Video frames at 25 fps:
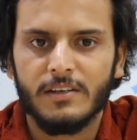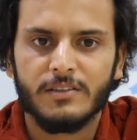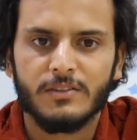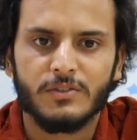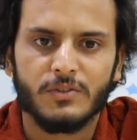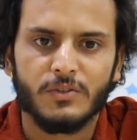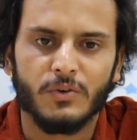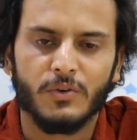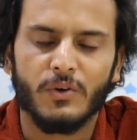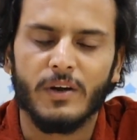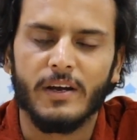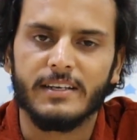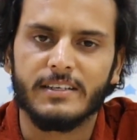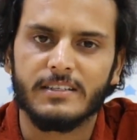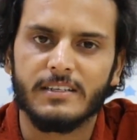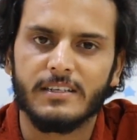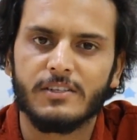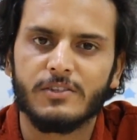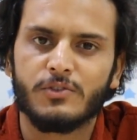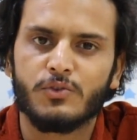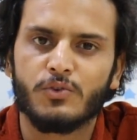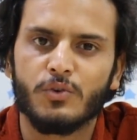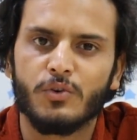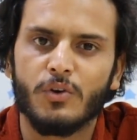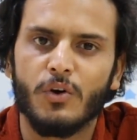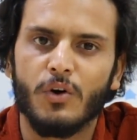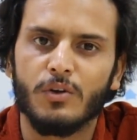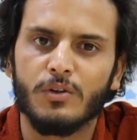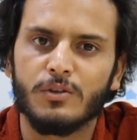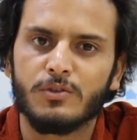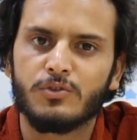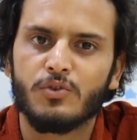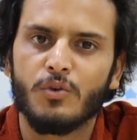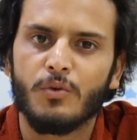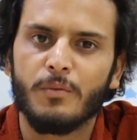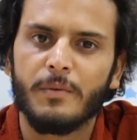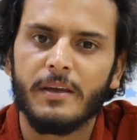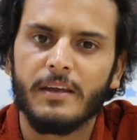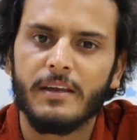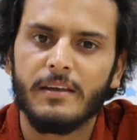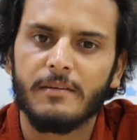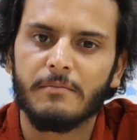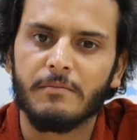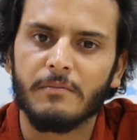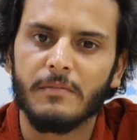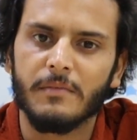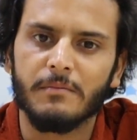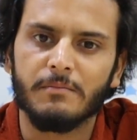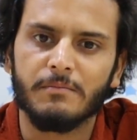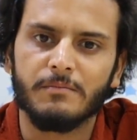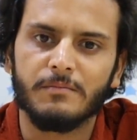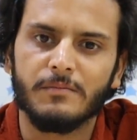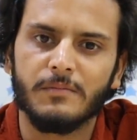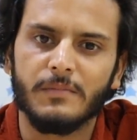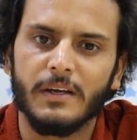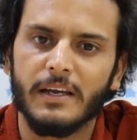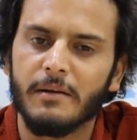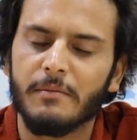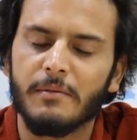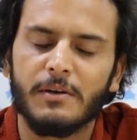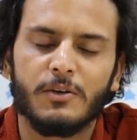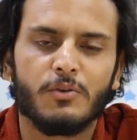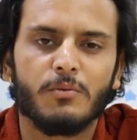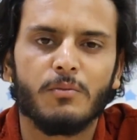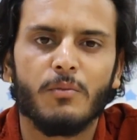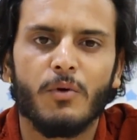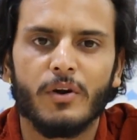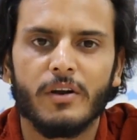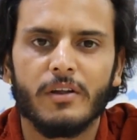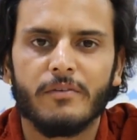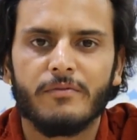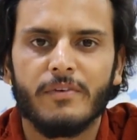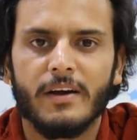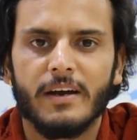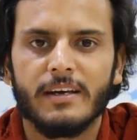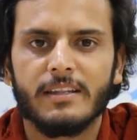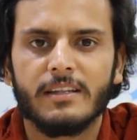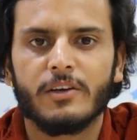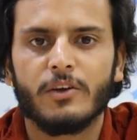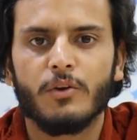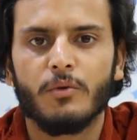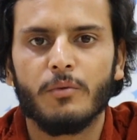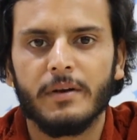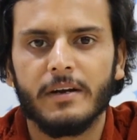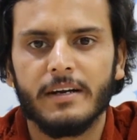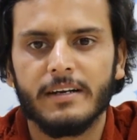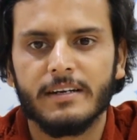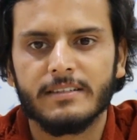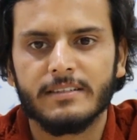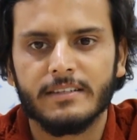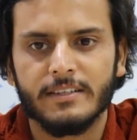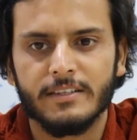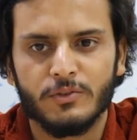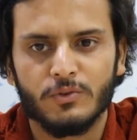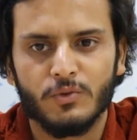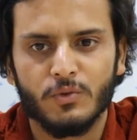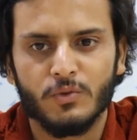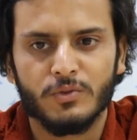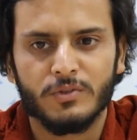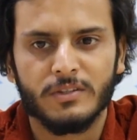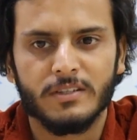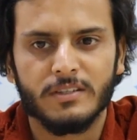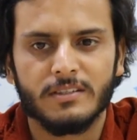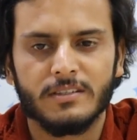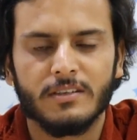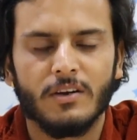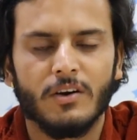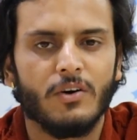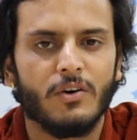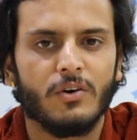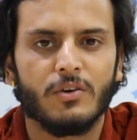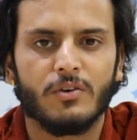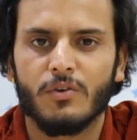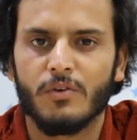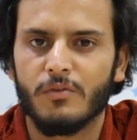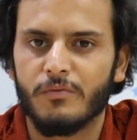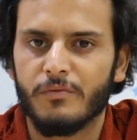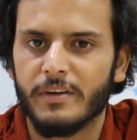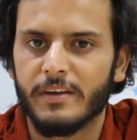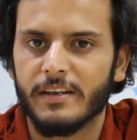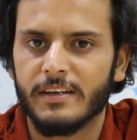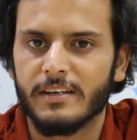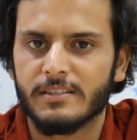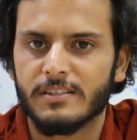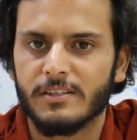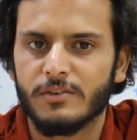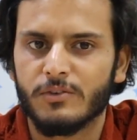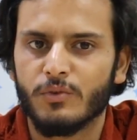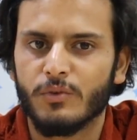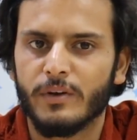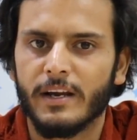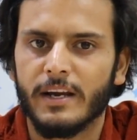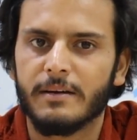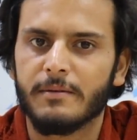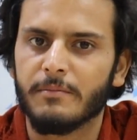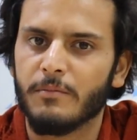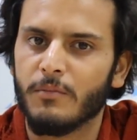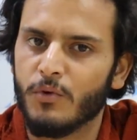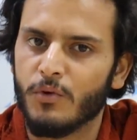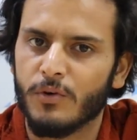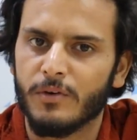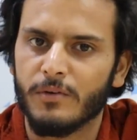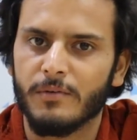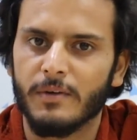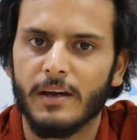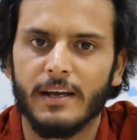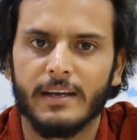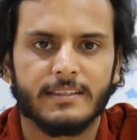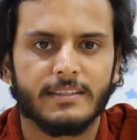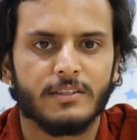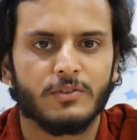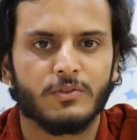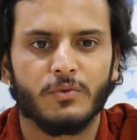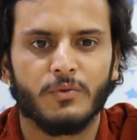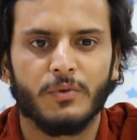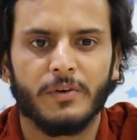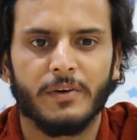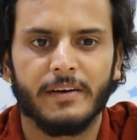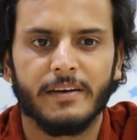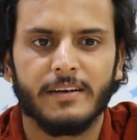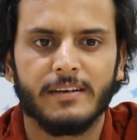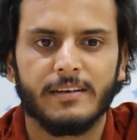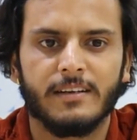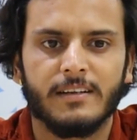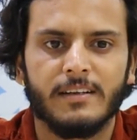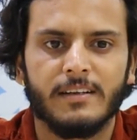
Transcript: So engineers should also be able to modify the Kubernetes resources or configuration to get more access over it.